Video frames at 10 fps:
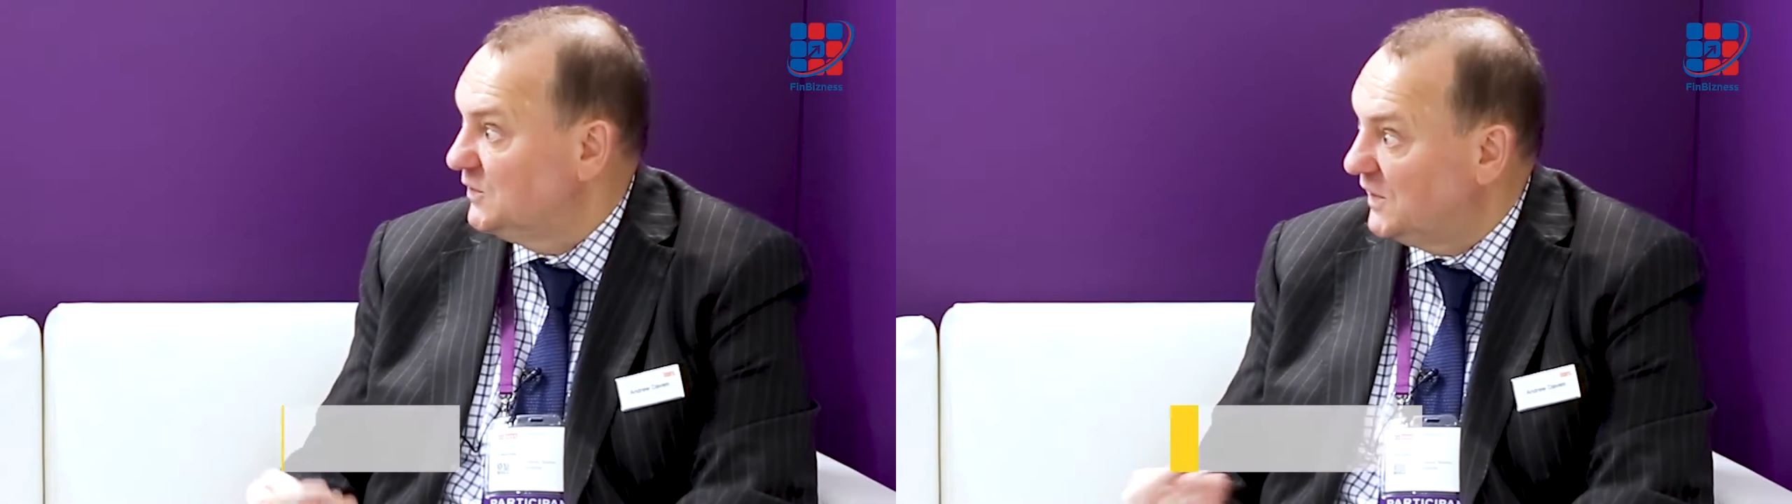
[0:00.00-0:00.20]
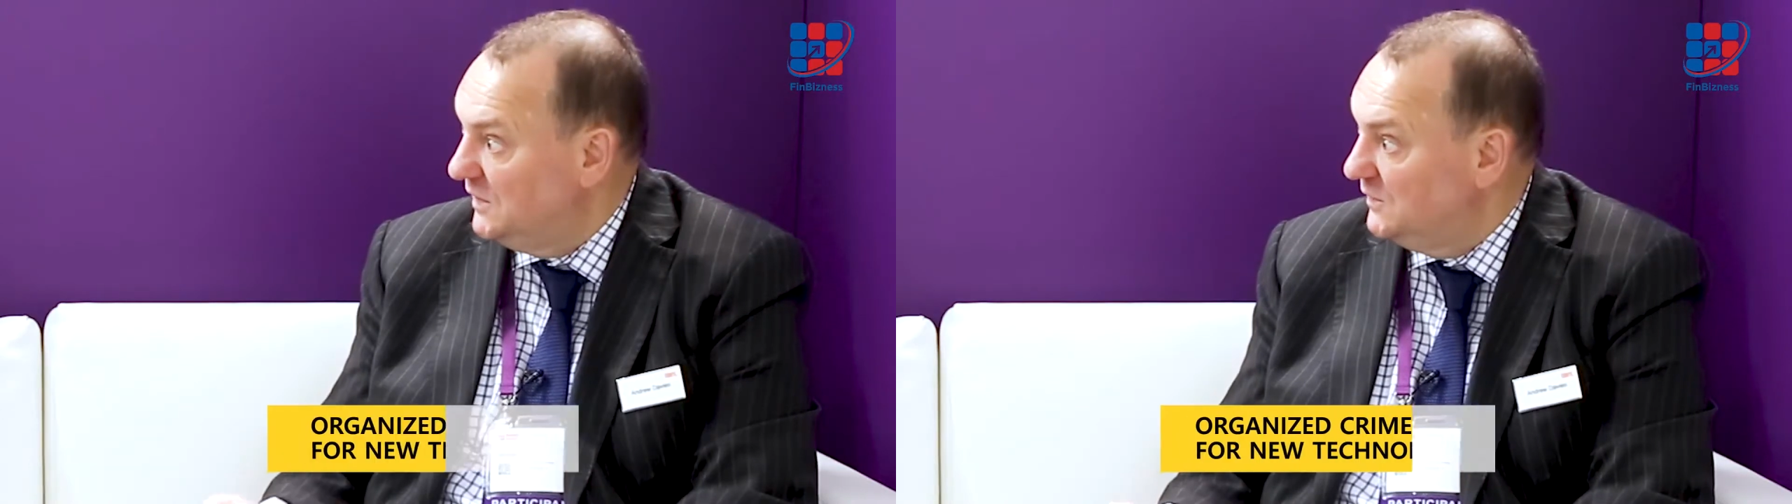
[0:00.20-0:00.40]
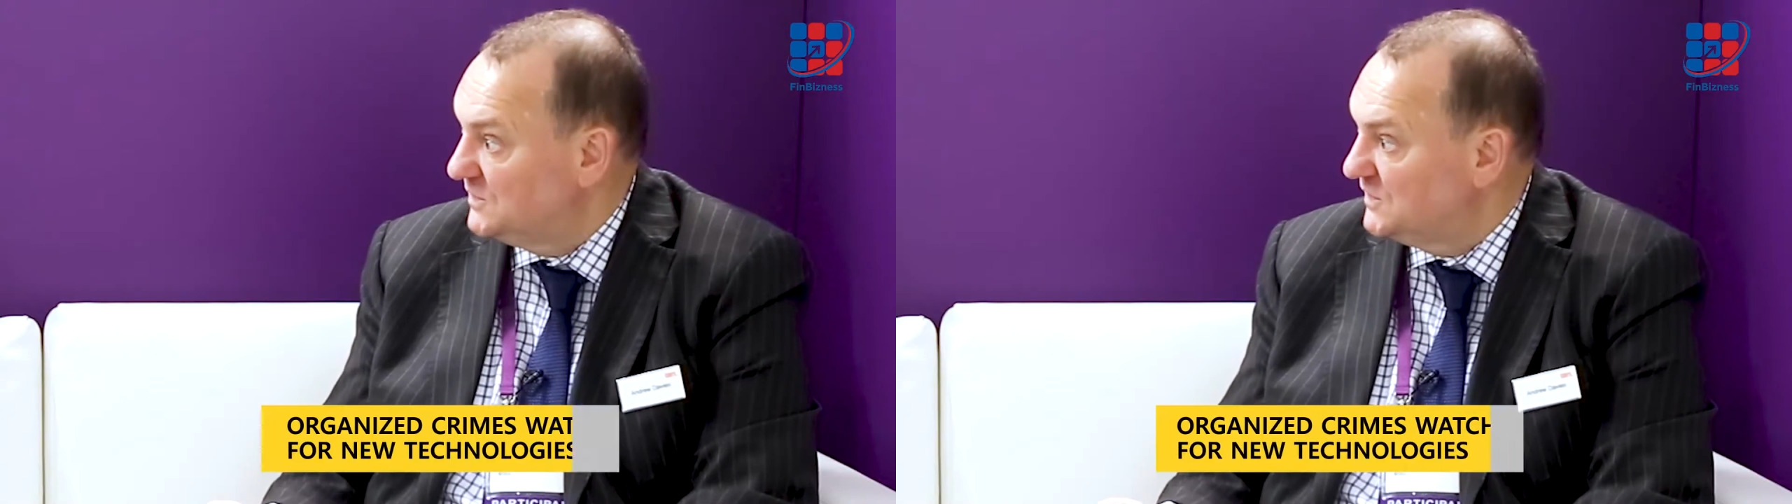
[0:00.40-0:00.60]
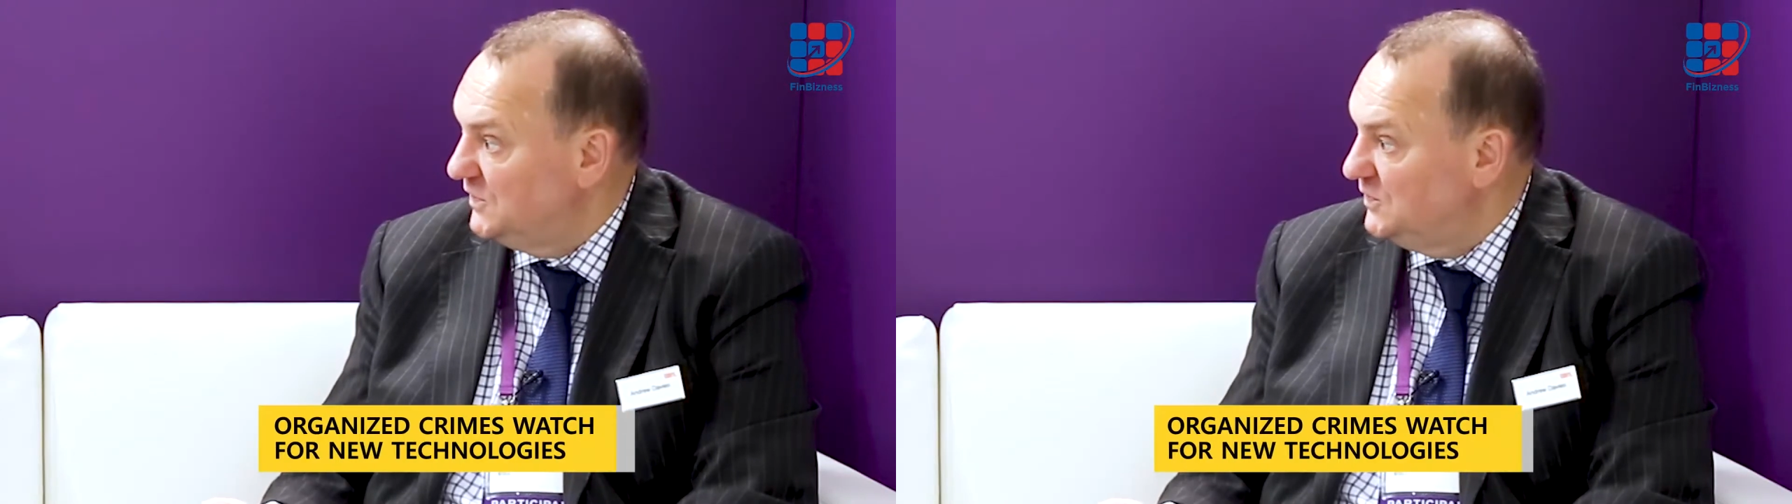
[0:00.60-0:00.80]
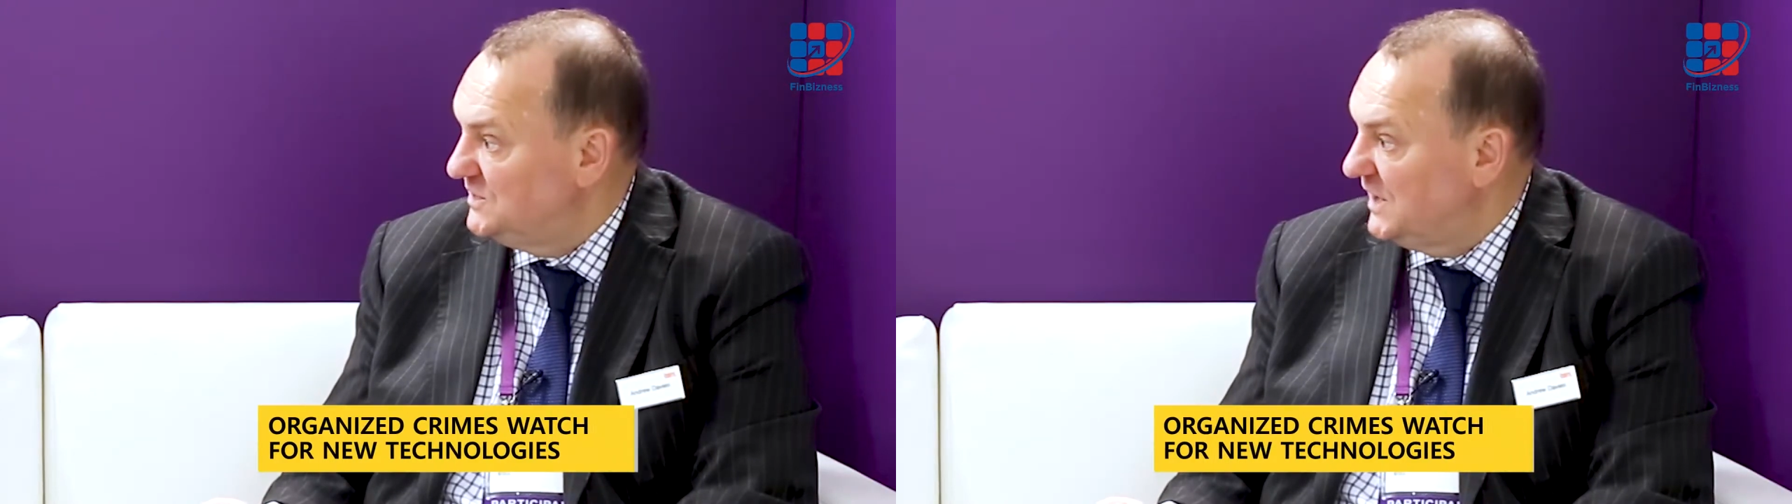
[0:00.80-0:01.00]
looks
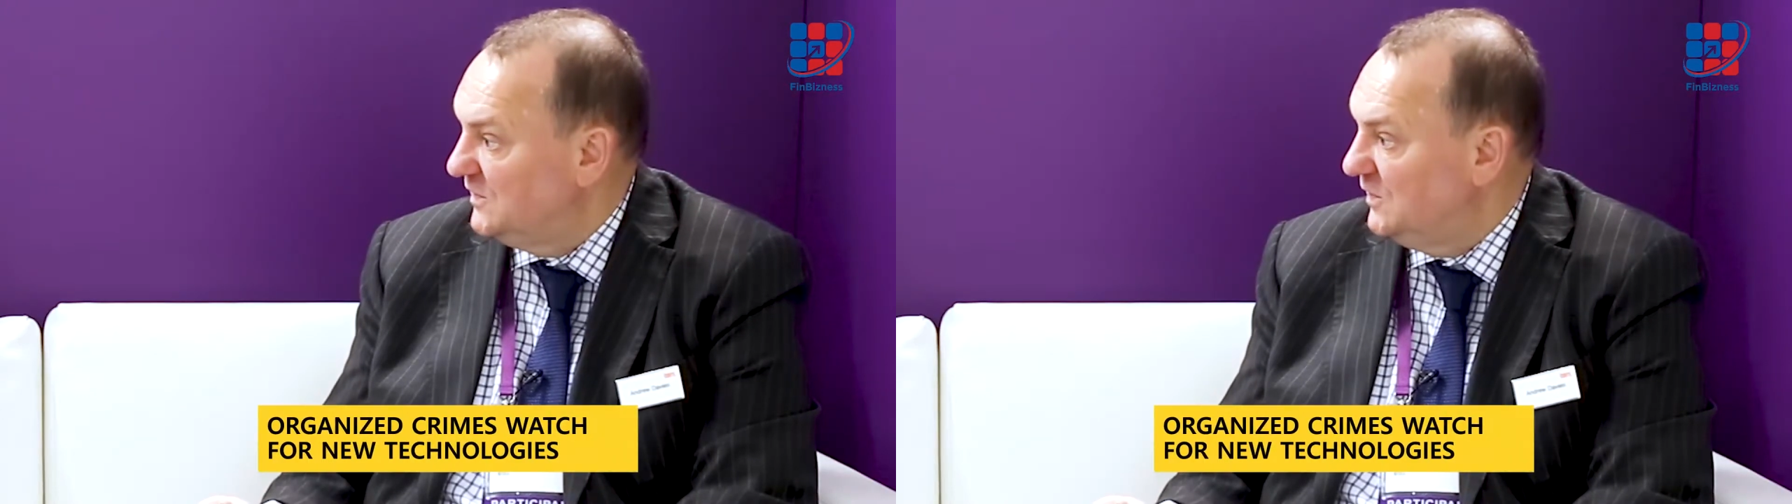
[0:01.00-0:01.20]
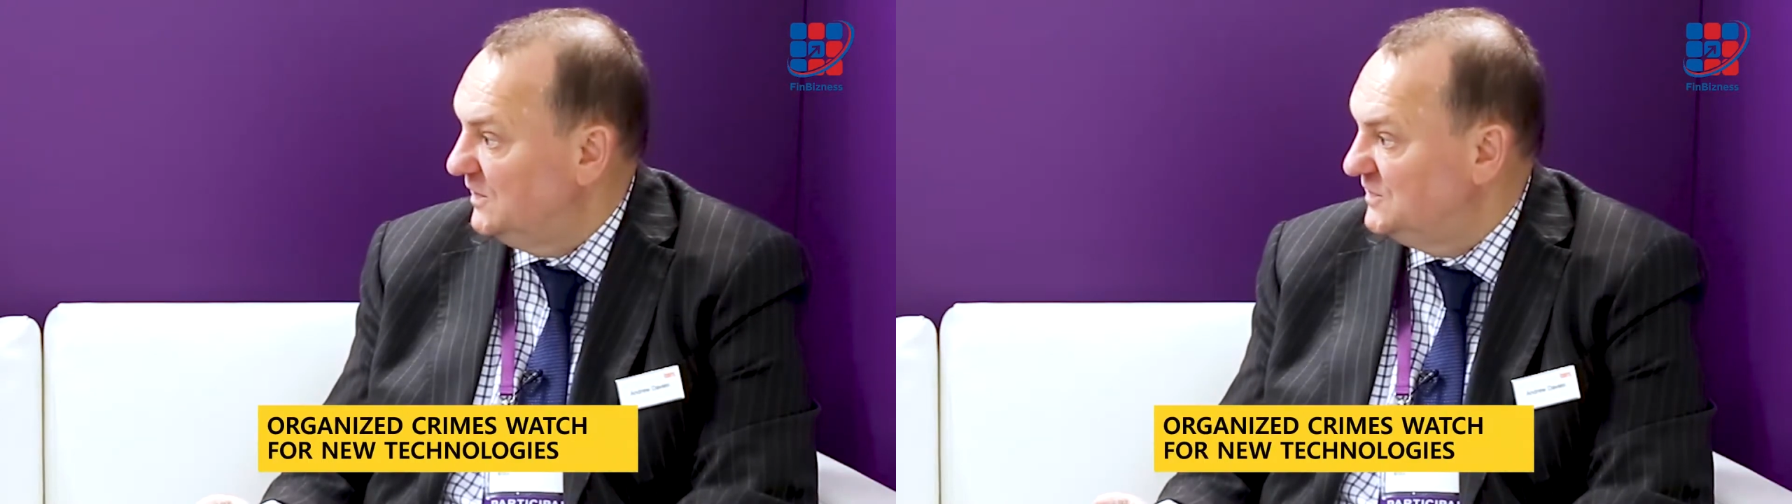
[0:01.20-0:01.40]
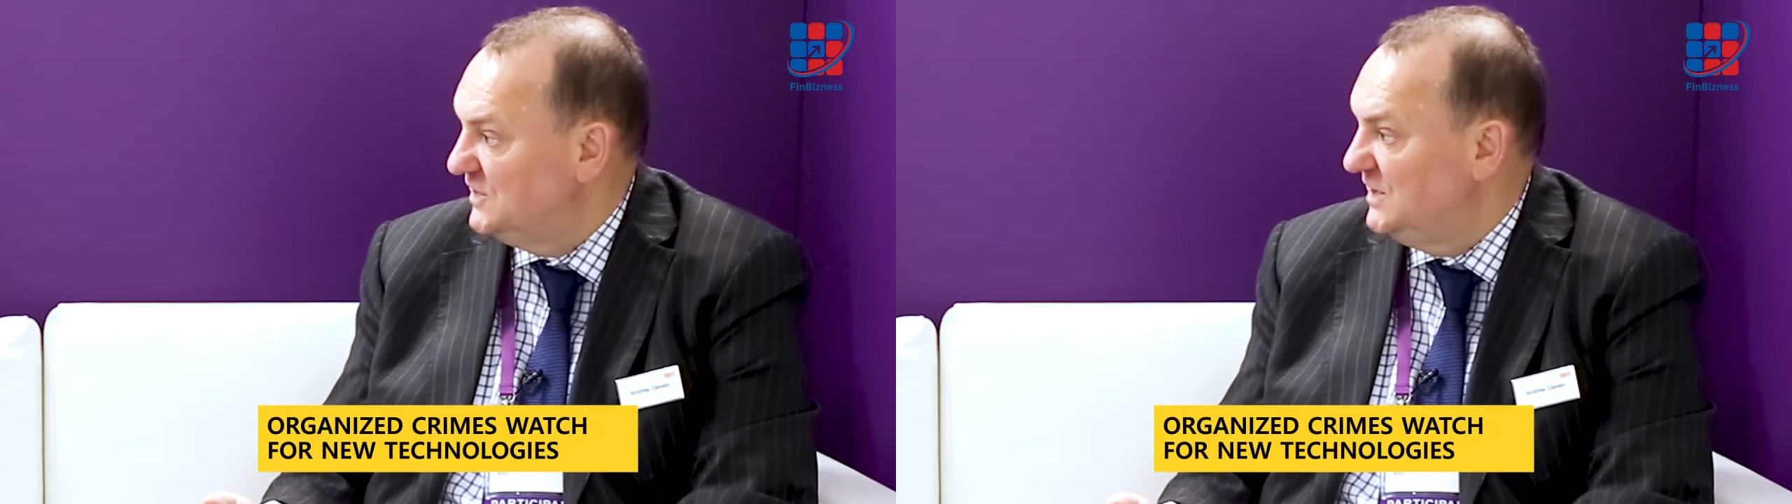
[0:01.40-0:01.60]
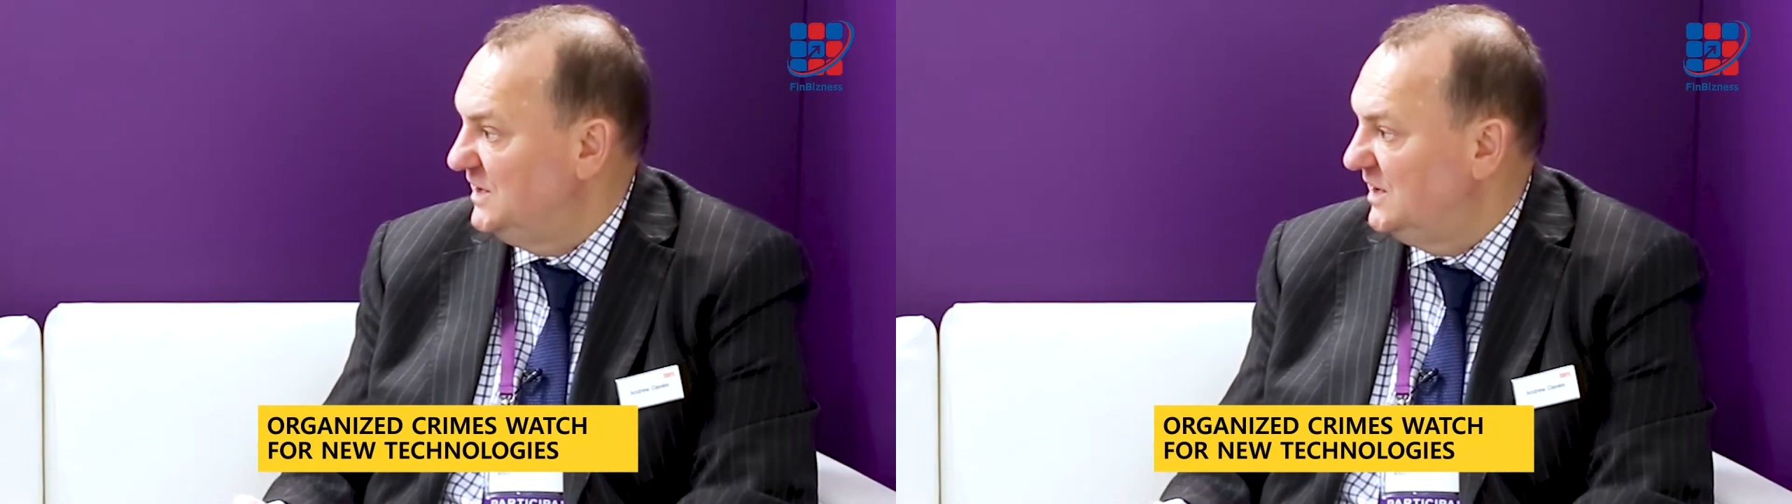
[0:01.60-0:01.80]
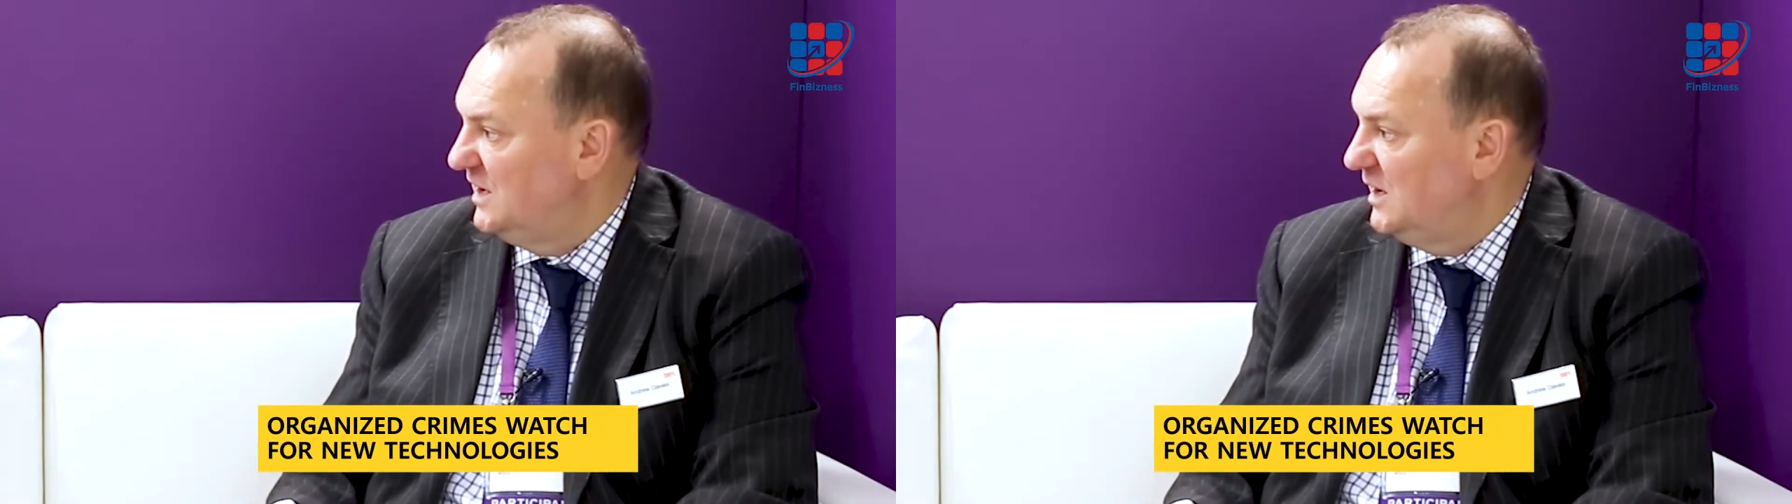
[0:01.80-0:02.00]
at new technology,